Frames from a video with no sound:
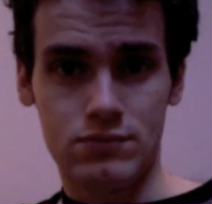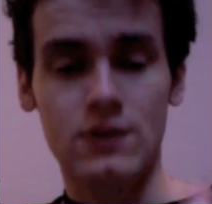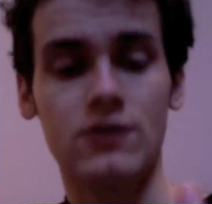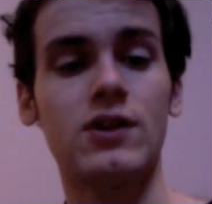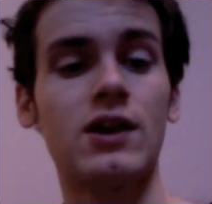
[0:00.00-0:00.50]

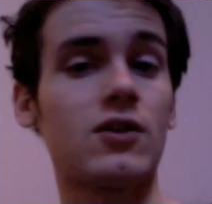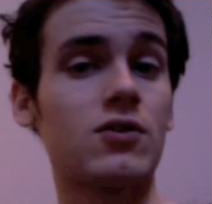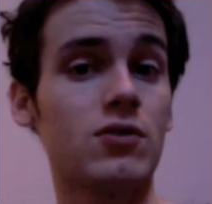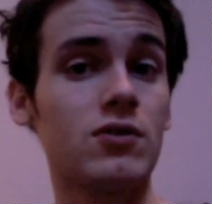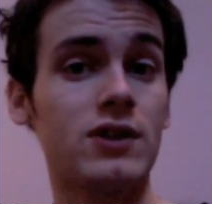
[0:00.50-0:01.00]
2nd
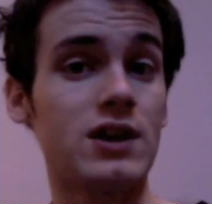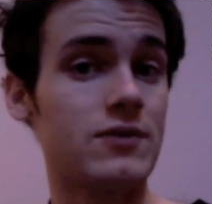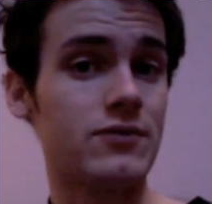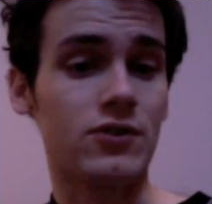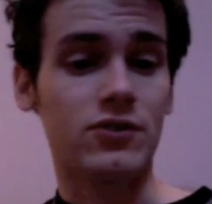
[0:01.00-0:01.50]
chord, E
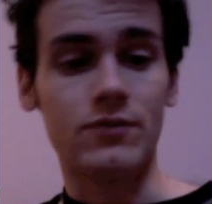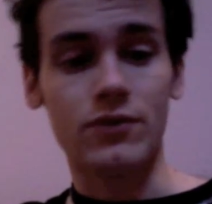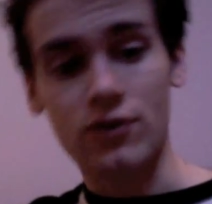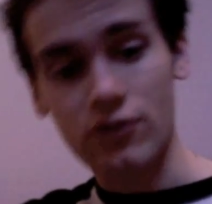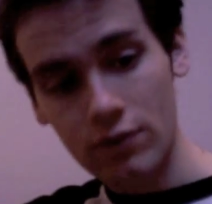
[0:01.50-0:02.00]
in first
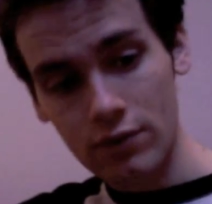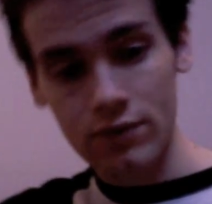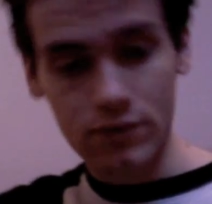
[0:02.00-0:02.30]
inversion.